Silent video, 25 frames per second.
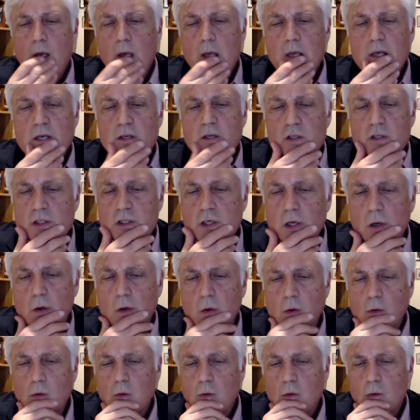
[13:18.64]

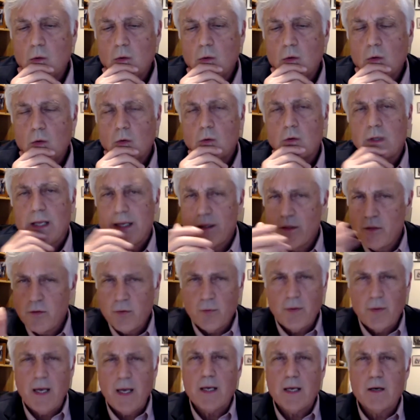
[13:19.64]
So, like
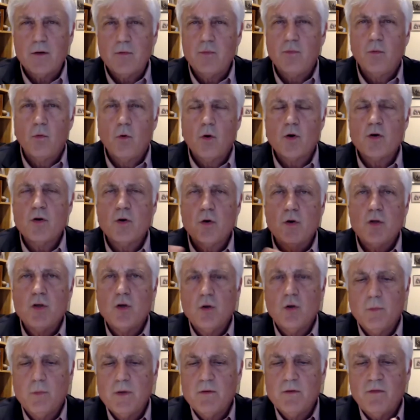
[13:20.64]
3 out of 4 new
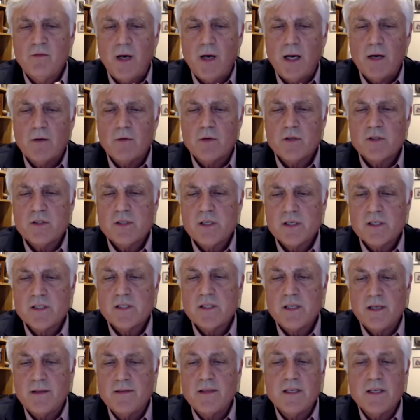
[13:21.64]
human viruses,
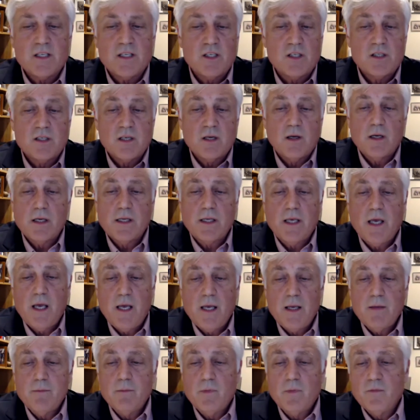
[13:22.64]
this
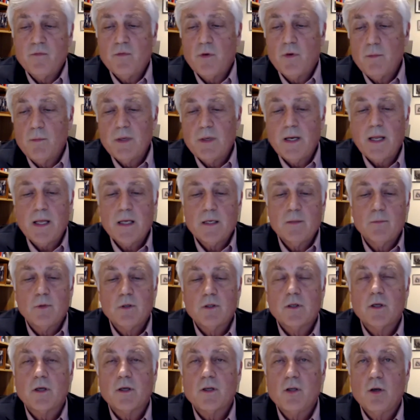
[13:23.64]
came from an animal
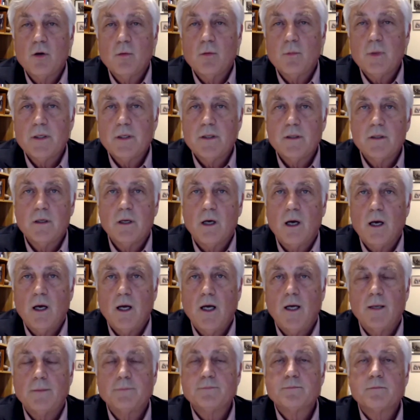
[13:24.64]
to human
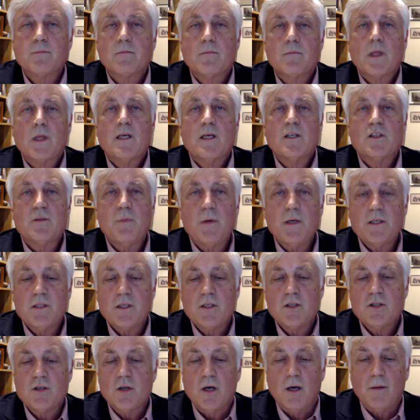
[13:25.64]

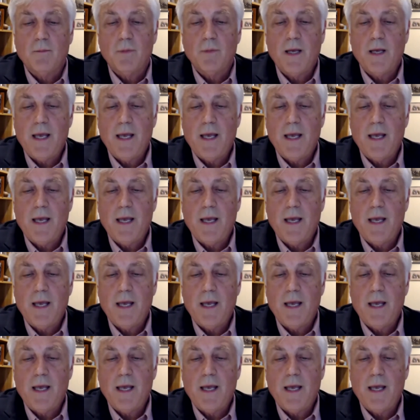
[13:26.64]
species jump.